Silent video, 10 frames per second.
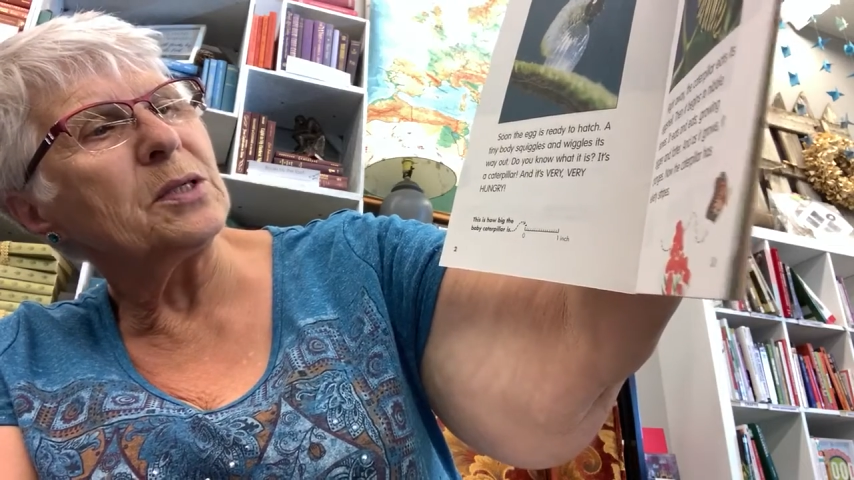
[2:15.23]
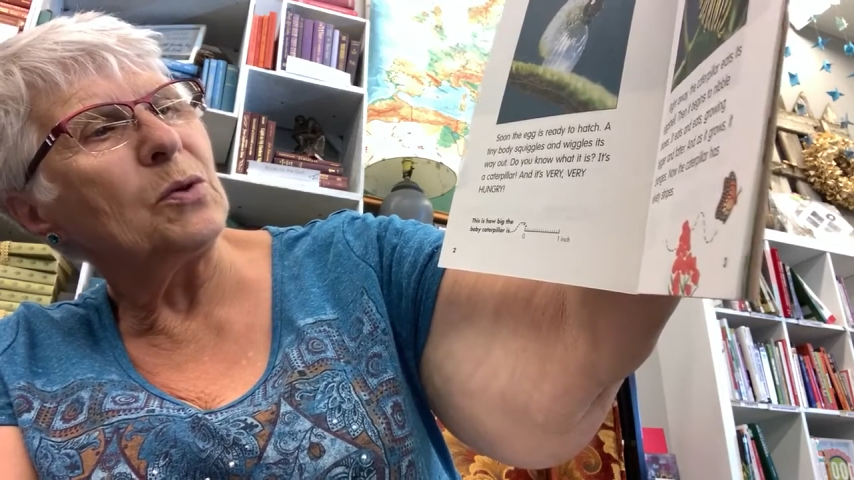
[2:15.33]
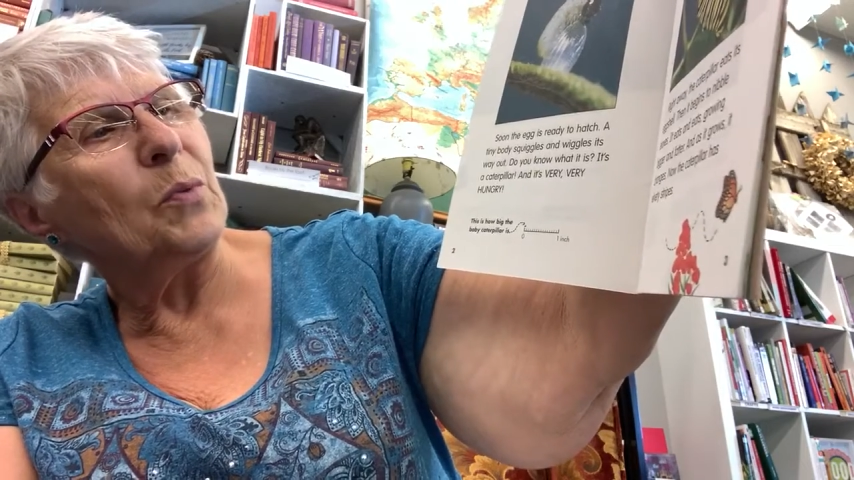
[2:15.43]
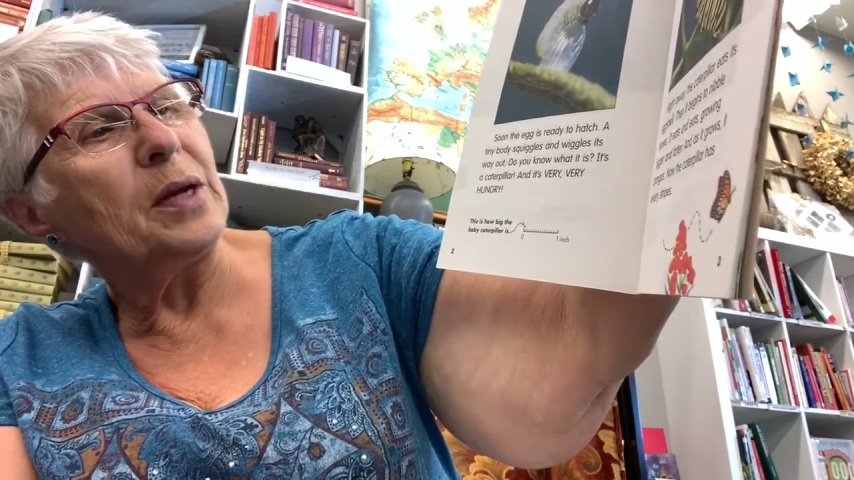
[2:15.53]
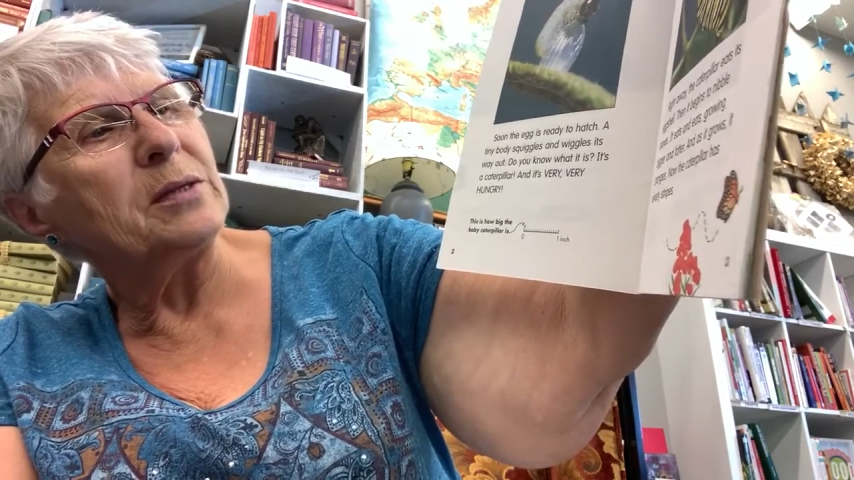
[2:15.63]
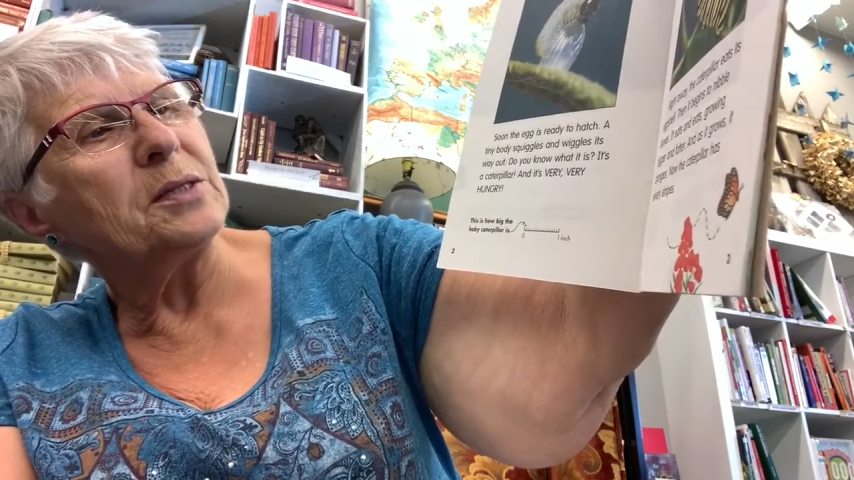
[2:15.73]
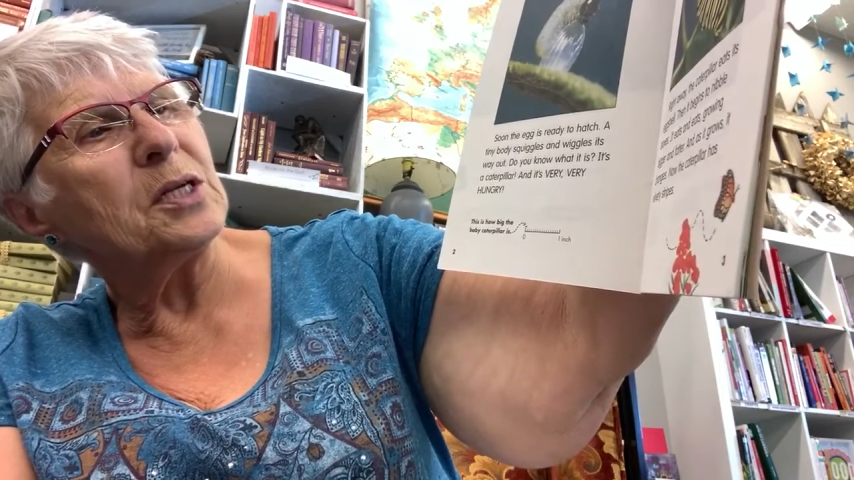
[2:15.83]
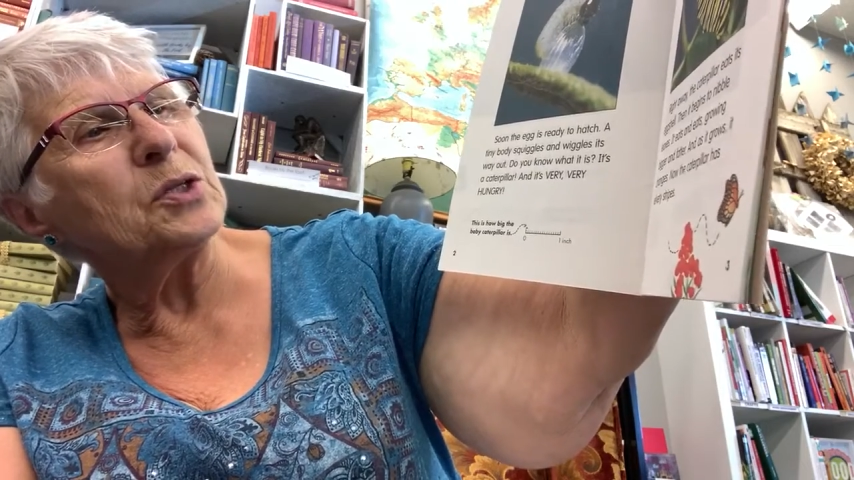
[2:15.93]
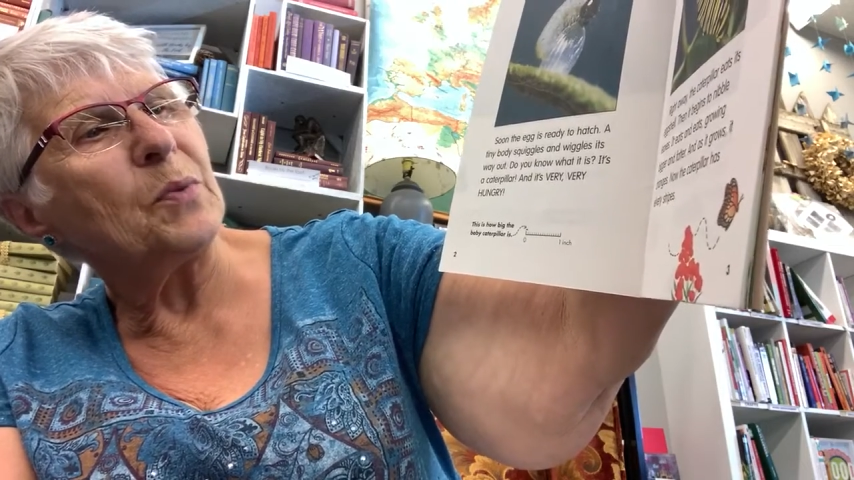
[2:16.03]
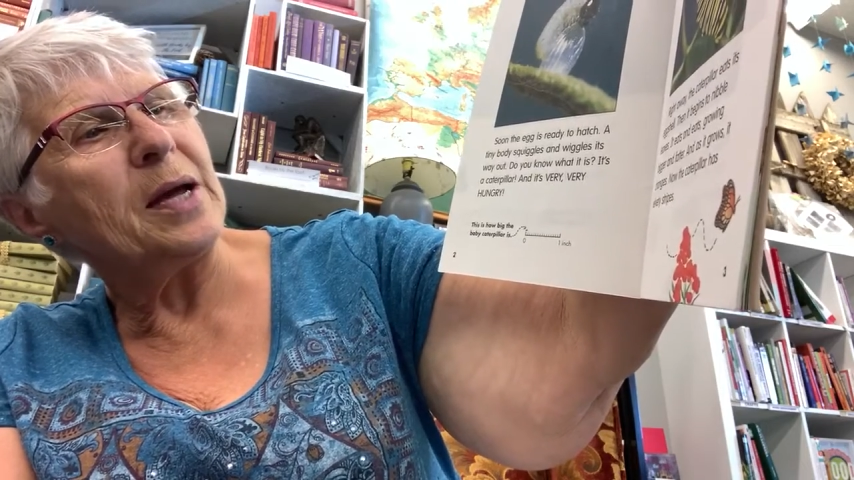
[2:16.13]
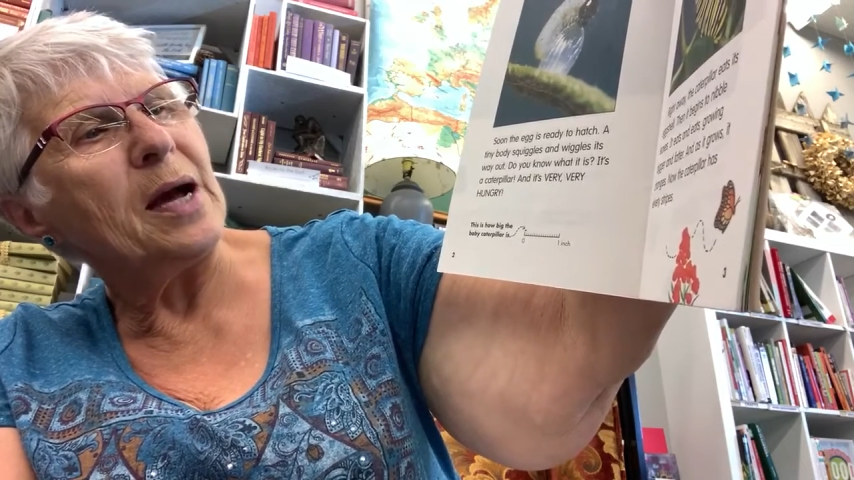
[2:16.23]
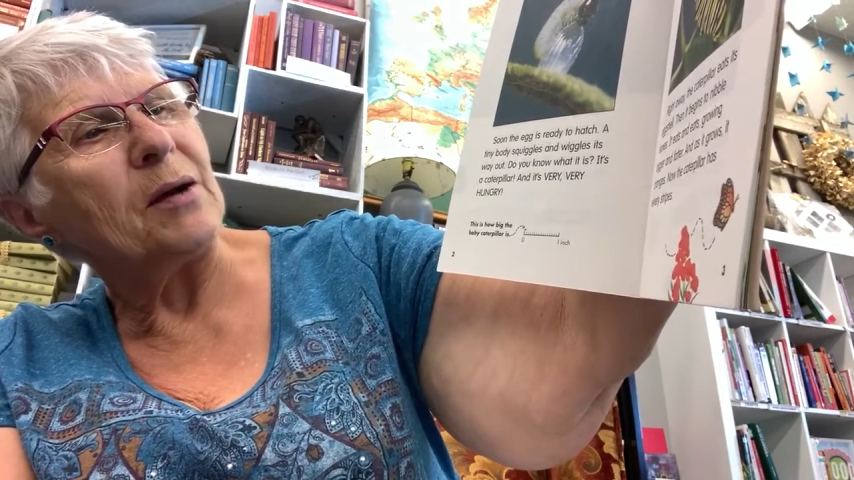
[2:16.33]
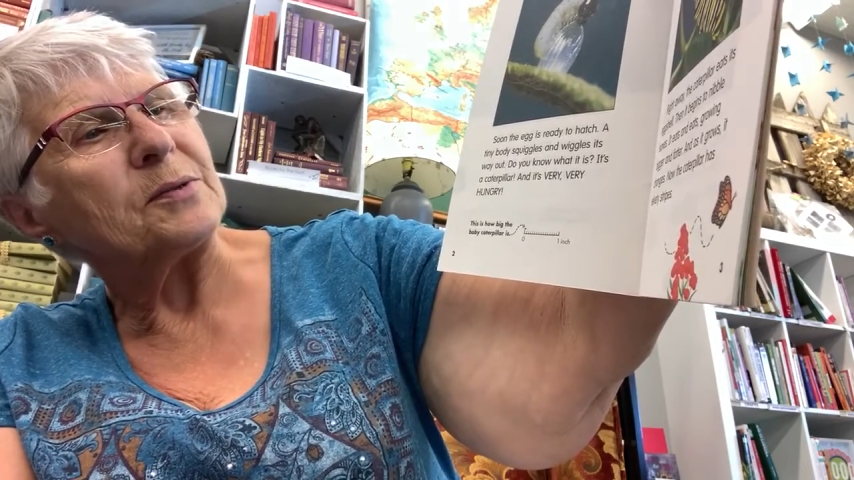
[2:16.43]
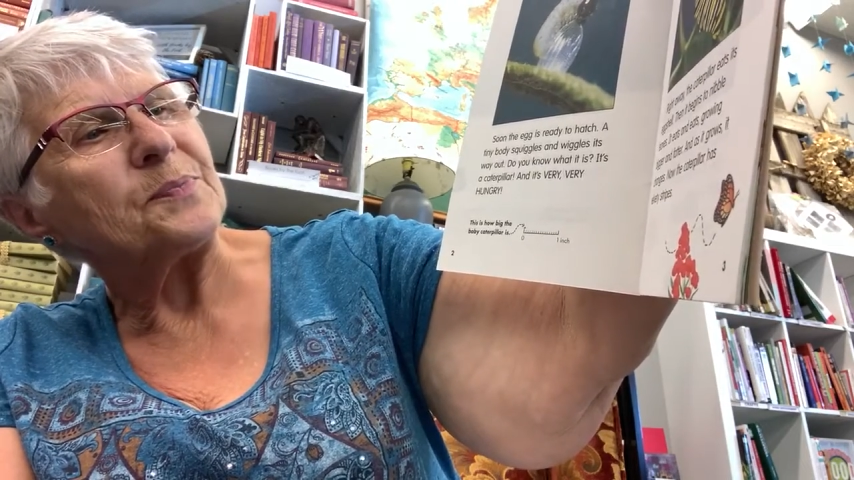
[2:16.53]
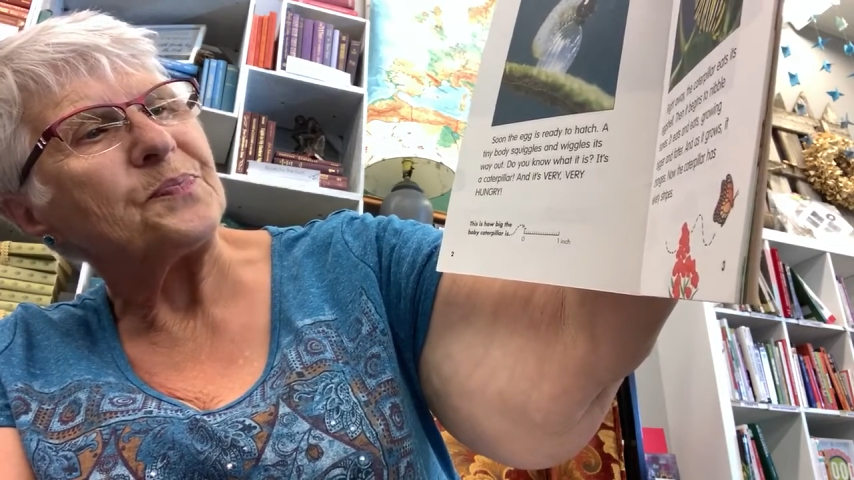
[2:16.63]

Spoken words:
and wiggles its way out.